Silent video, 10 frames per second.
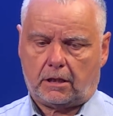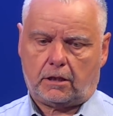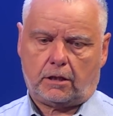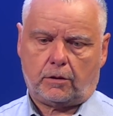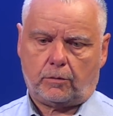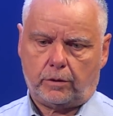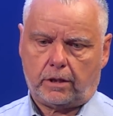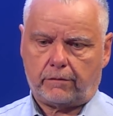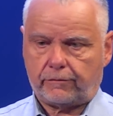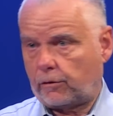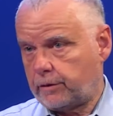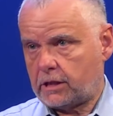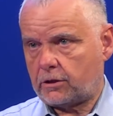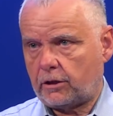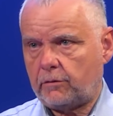We have a
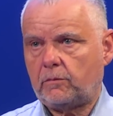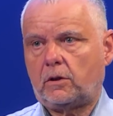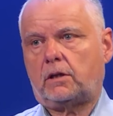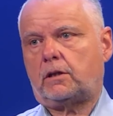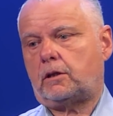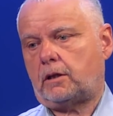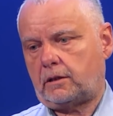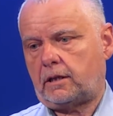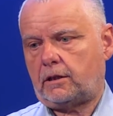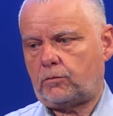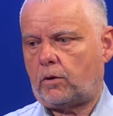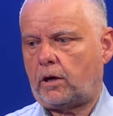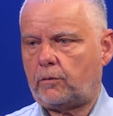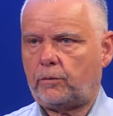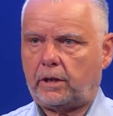4-week study, and that is
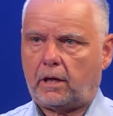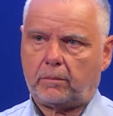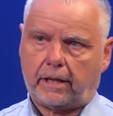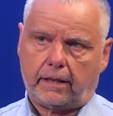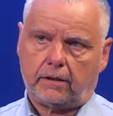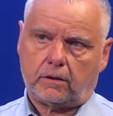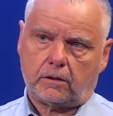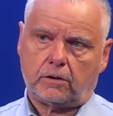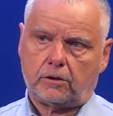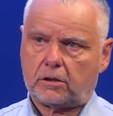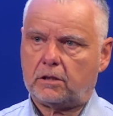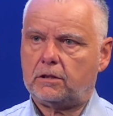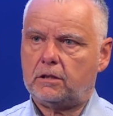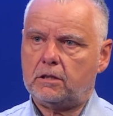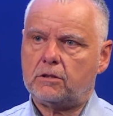why we are planning on
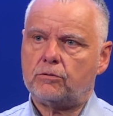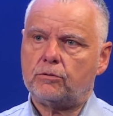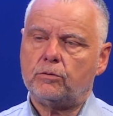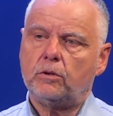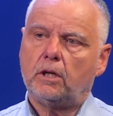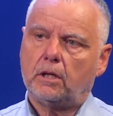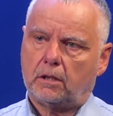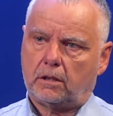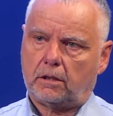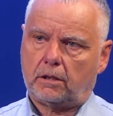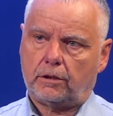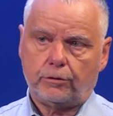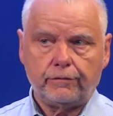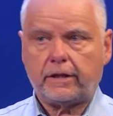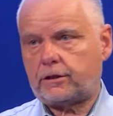conducting these two
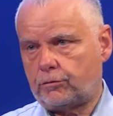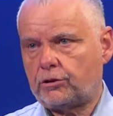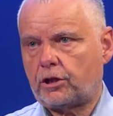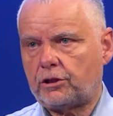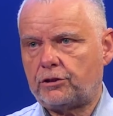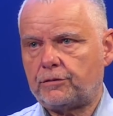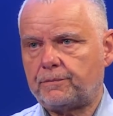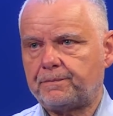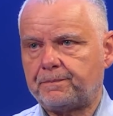new phase two studies.